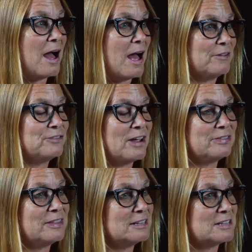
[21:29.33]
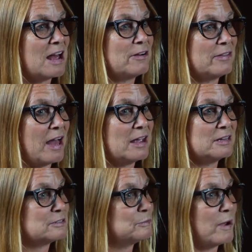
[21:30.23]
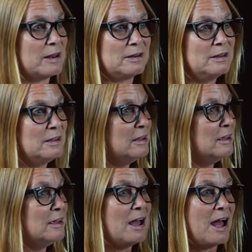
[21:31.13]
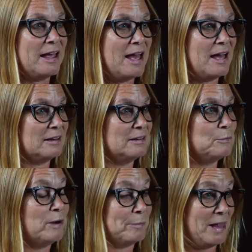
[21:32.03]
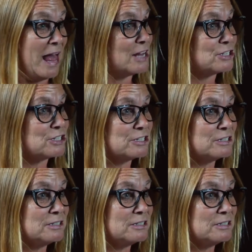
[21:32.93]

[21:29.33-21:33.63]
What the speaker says: I've done things out on the ice when I had whiplash,